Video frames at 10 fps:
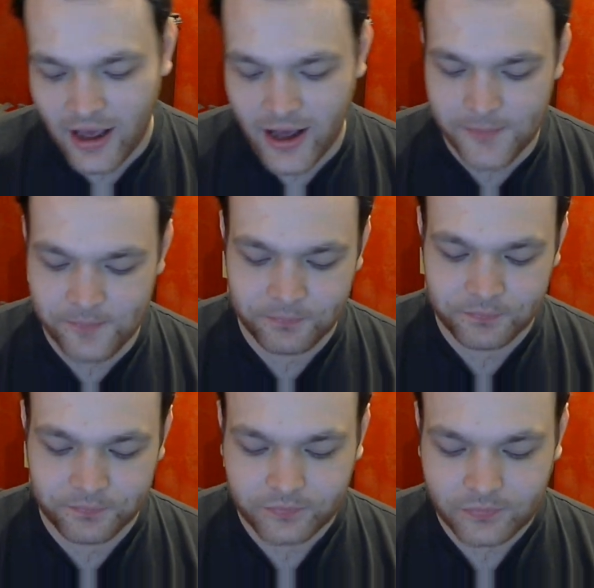Um,
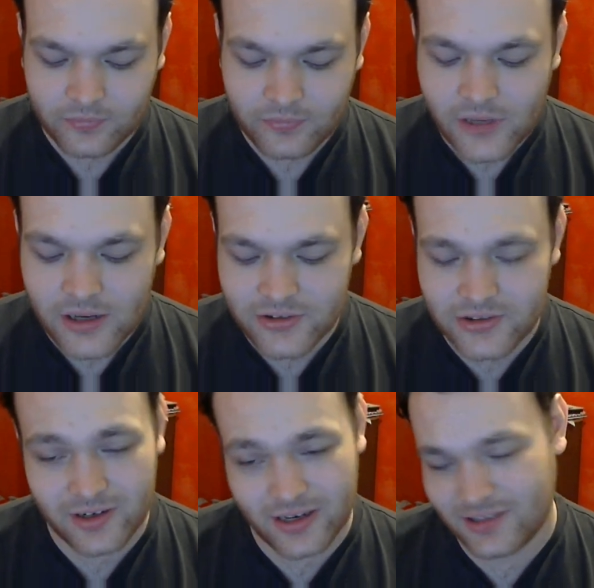
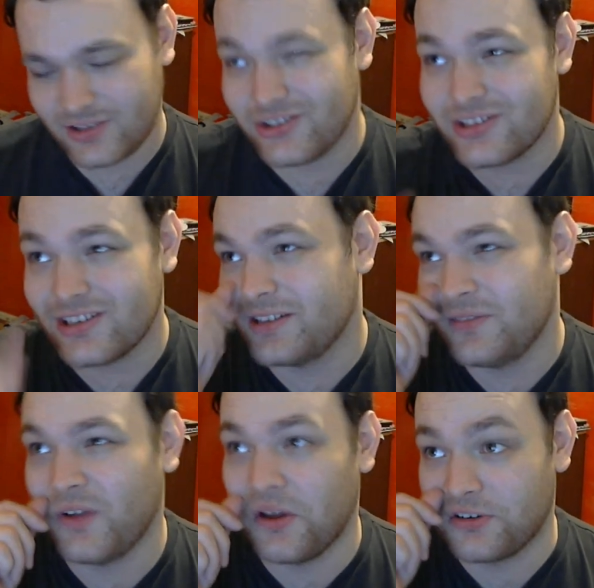so yeah, this is just a
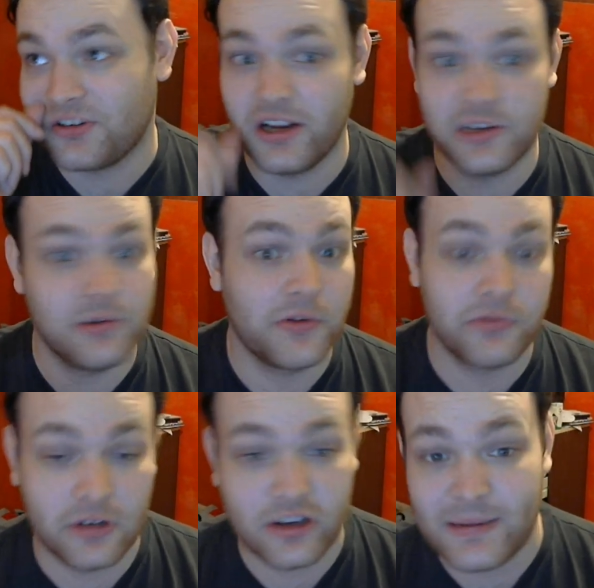little vlog to tide you over
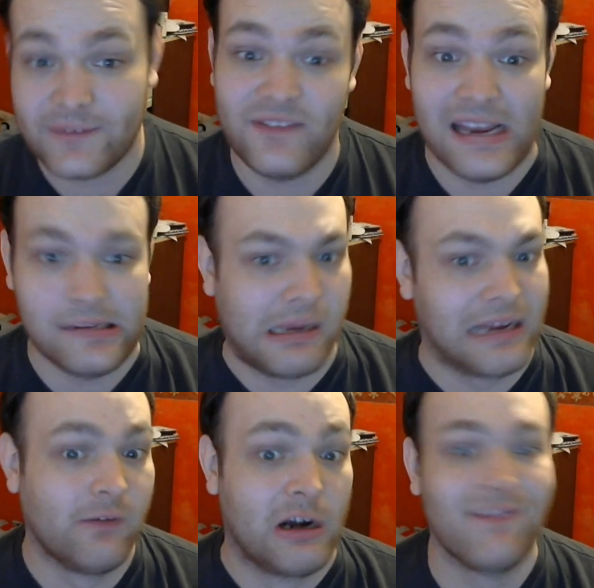and look at my face
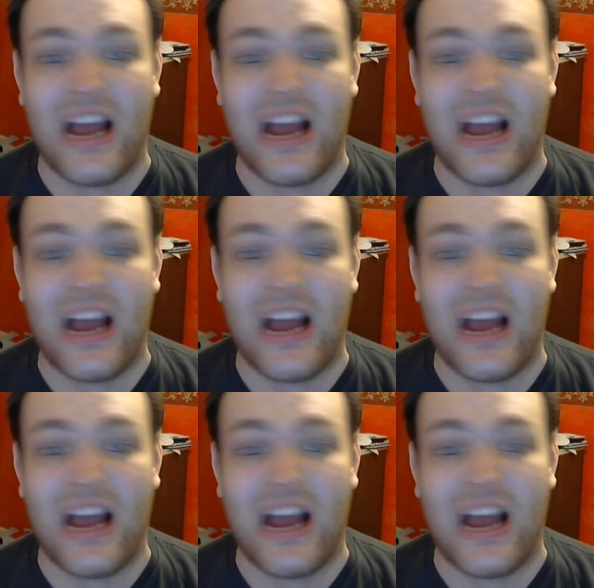making funny